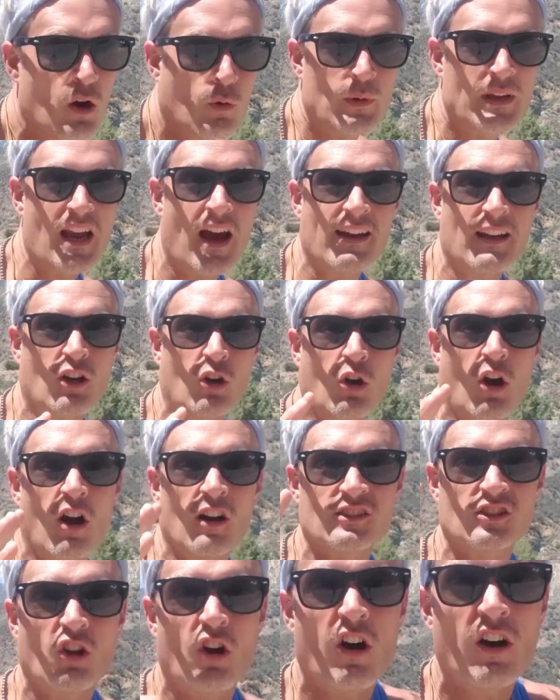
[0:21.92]
We got to
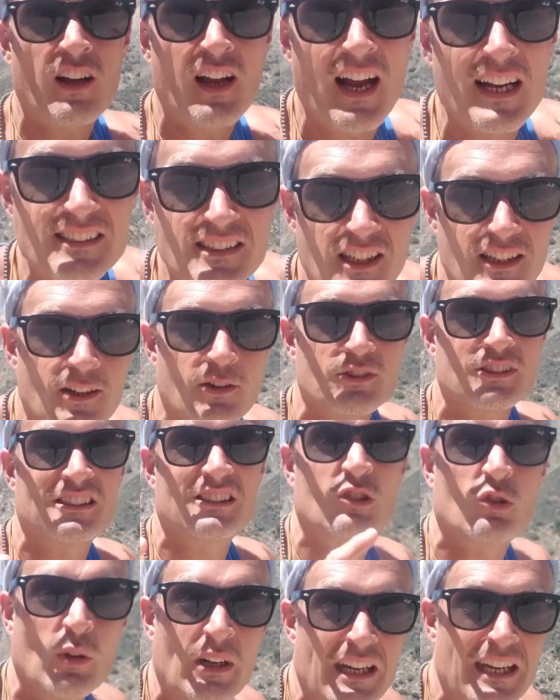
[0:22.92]
cross all kinds of little
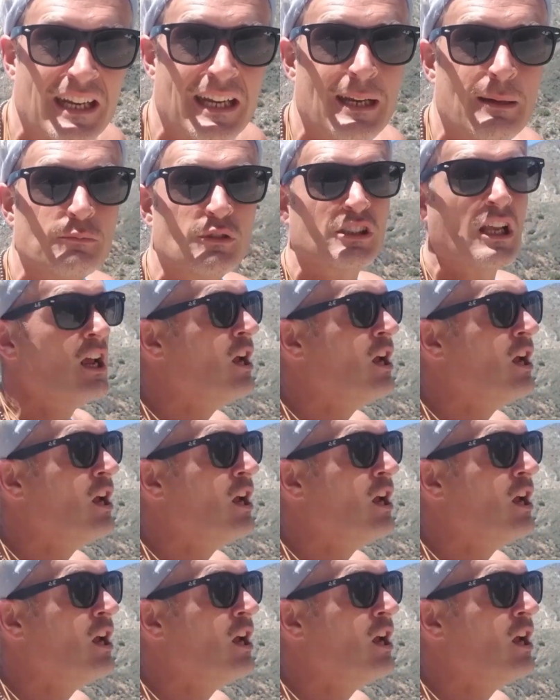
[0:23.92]
streams.